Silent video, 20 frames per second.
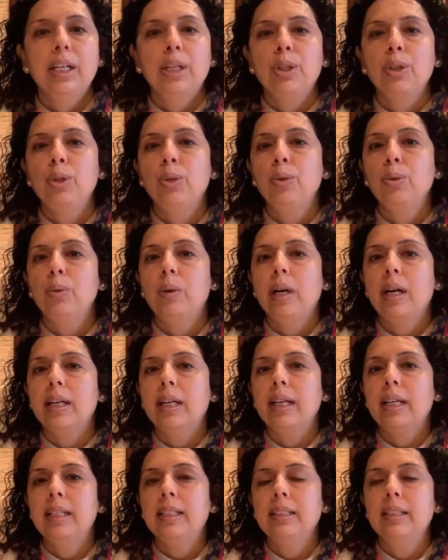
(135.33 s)
you
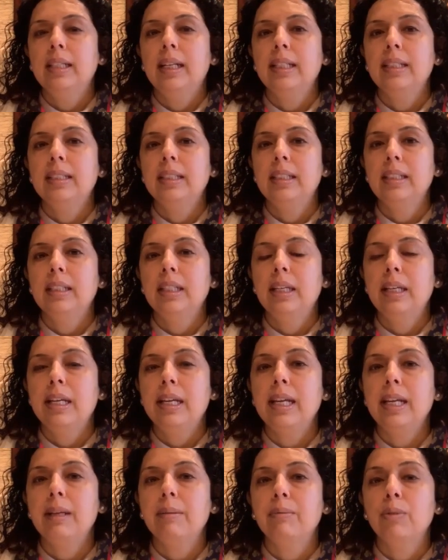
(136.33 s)
are energizing the
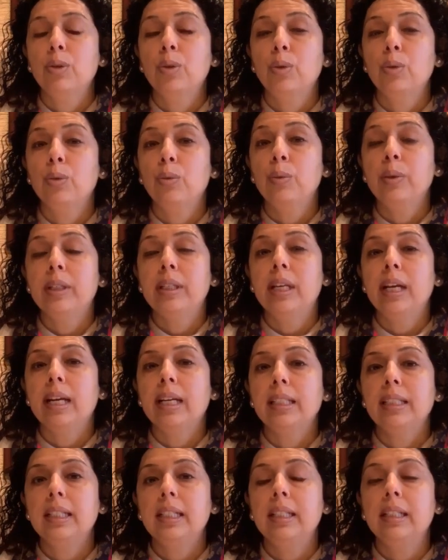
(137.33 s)
name
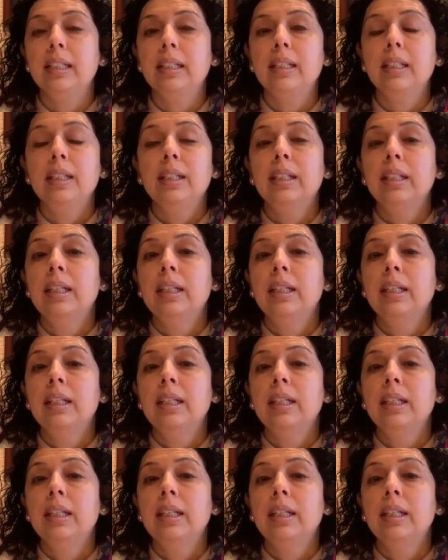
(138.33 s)
COVID-19,